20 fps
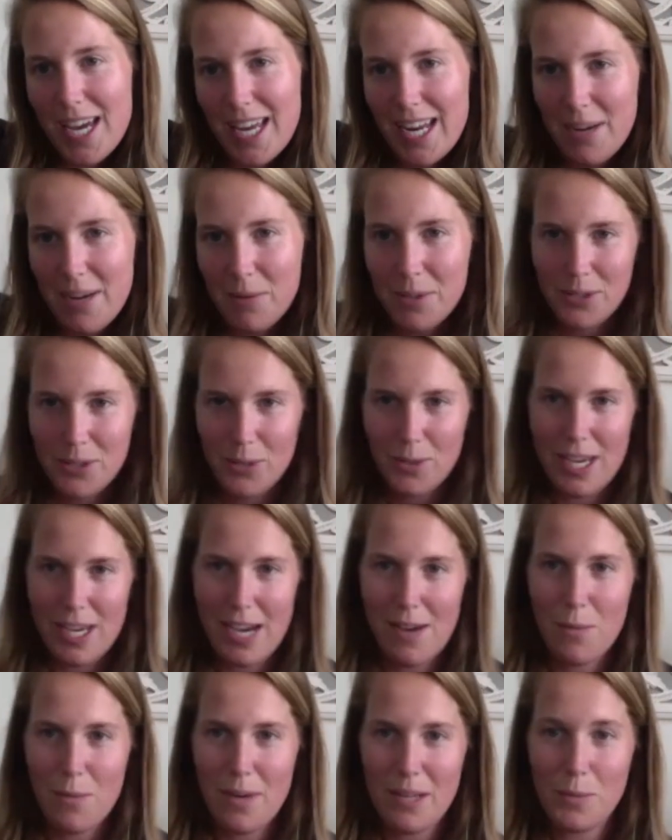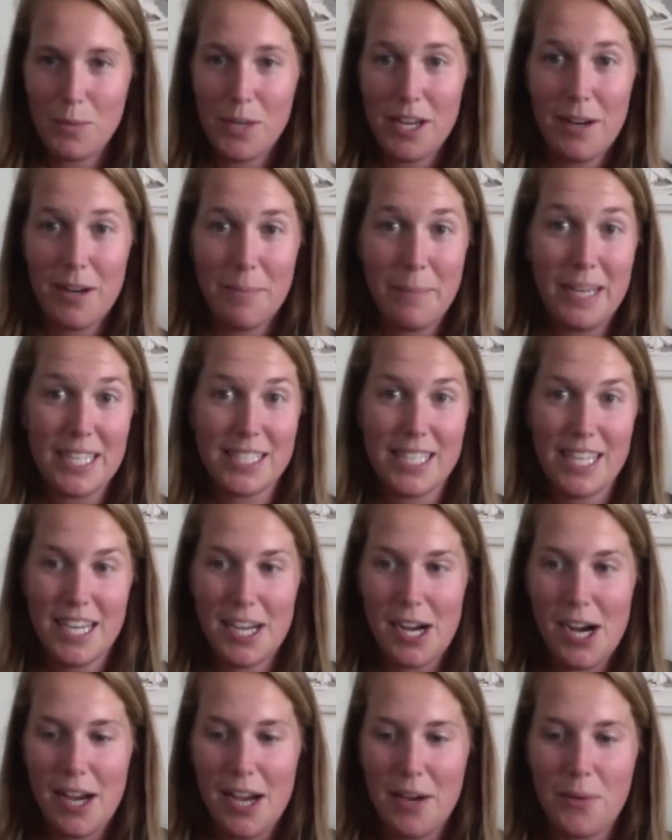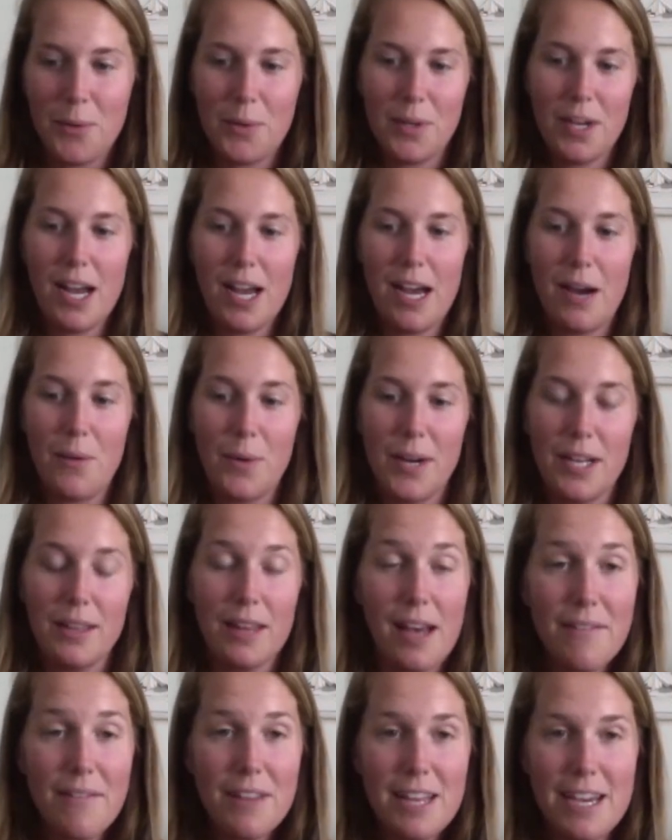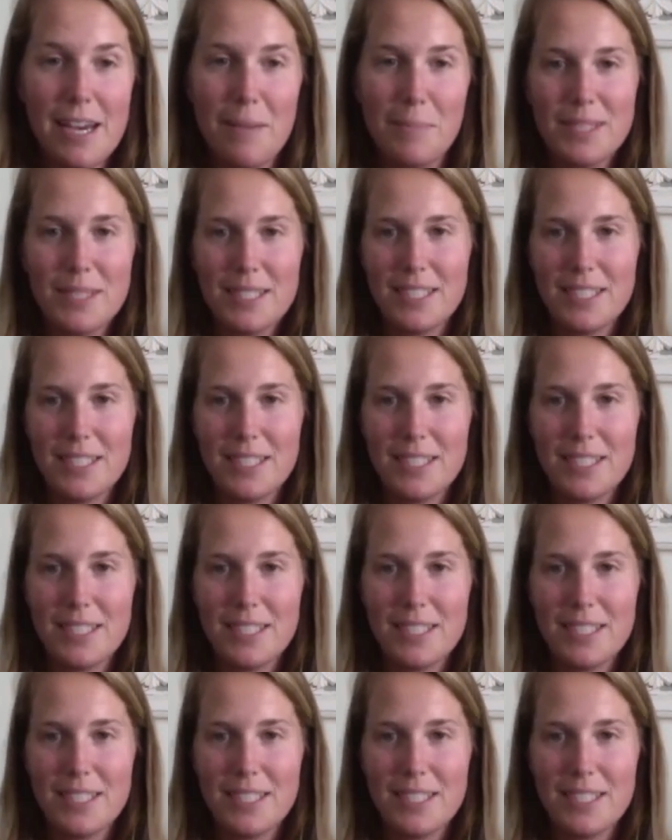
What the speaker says: and I will do that when we are mixing our lava lamps.